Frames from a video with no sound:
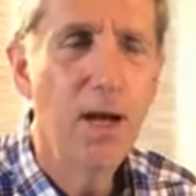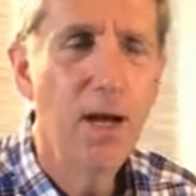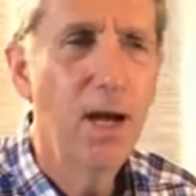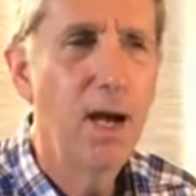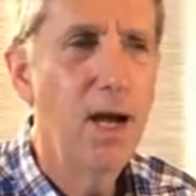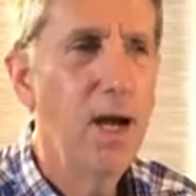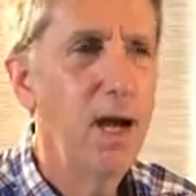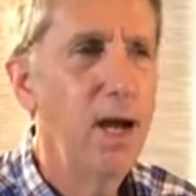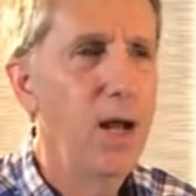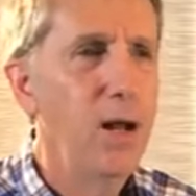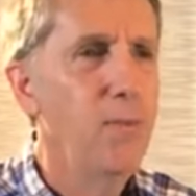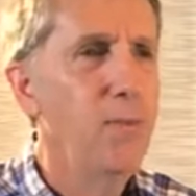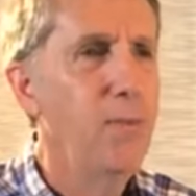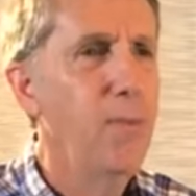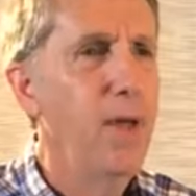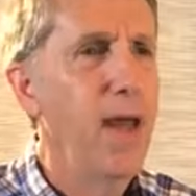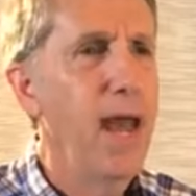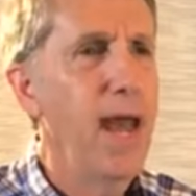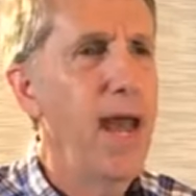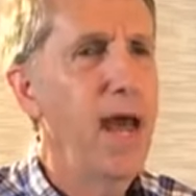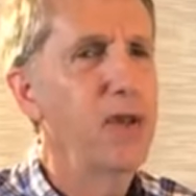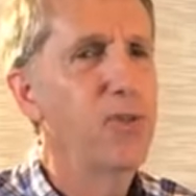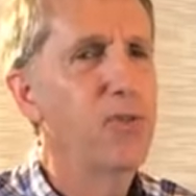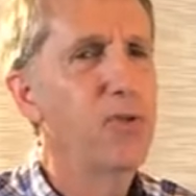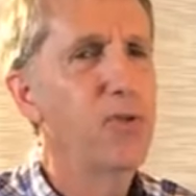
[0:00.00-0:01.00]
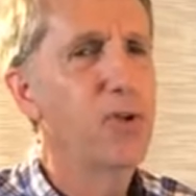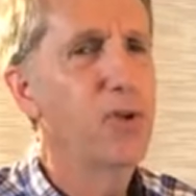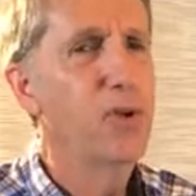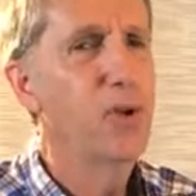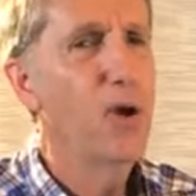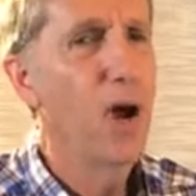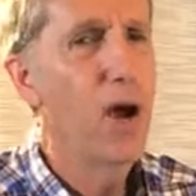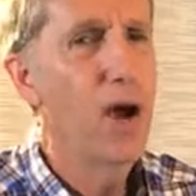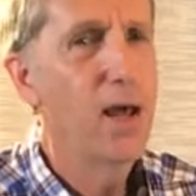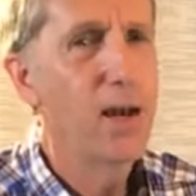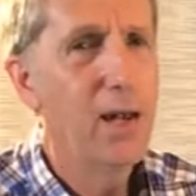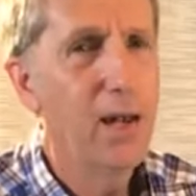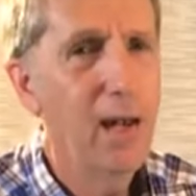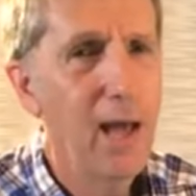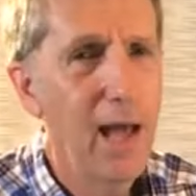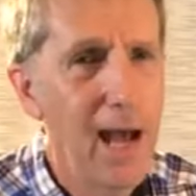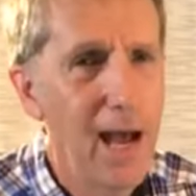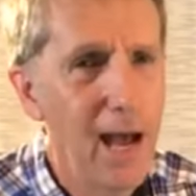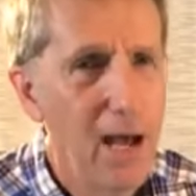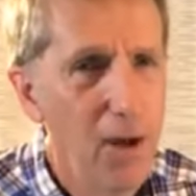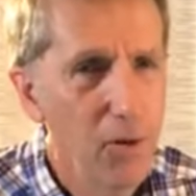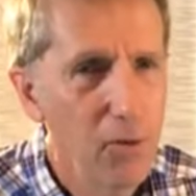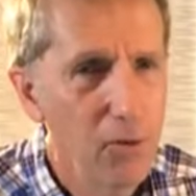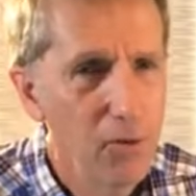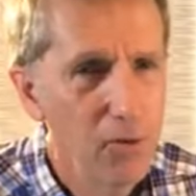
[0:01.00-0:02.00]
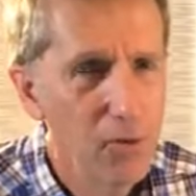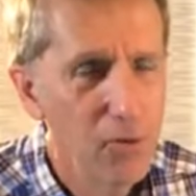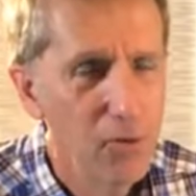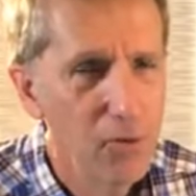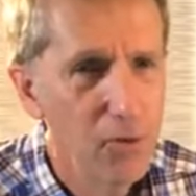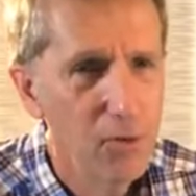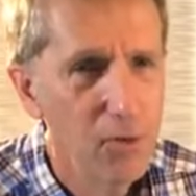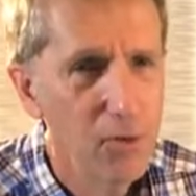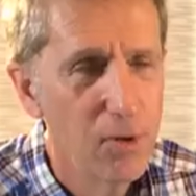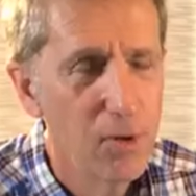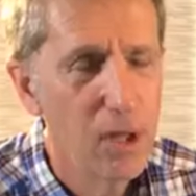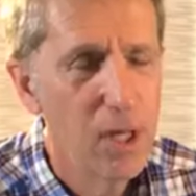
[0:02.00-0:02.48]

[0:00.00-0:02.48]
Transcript: um, as God allows